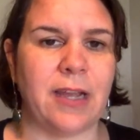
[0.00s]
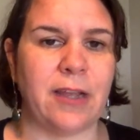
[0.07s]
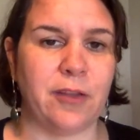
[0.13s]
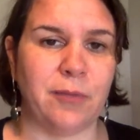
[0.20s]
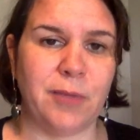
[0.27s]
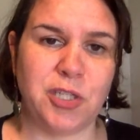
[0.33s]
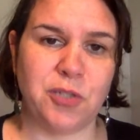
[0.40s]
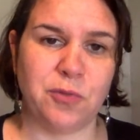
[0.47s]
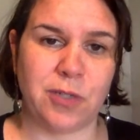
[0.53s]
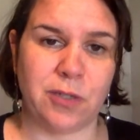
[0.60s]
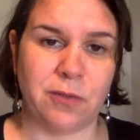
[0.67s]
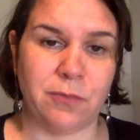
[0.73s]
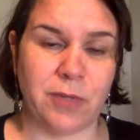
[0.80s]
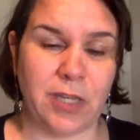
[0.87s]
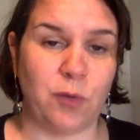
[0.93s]
I only made you
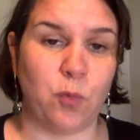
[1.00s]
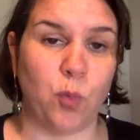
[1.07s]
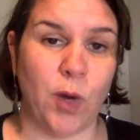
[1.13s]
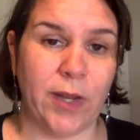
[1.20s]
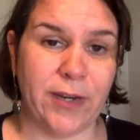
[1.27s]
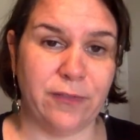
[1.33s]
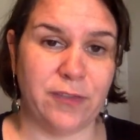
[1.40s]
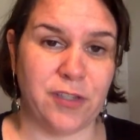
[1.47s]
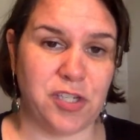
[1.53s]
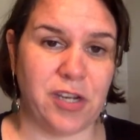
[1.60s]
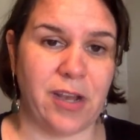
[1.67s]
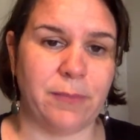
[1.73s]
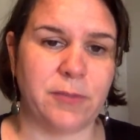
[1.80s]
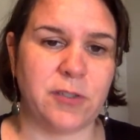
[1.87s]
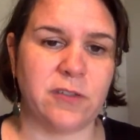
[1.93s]
read one of the
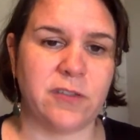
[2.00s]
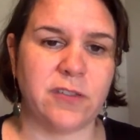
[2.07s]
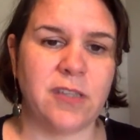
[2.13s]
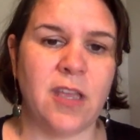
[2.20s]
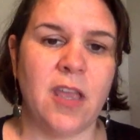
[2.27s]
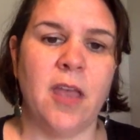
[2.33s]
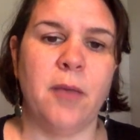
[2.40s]
chapters.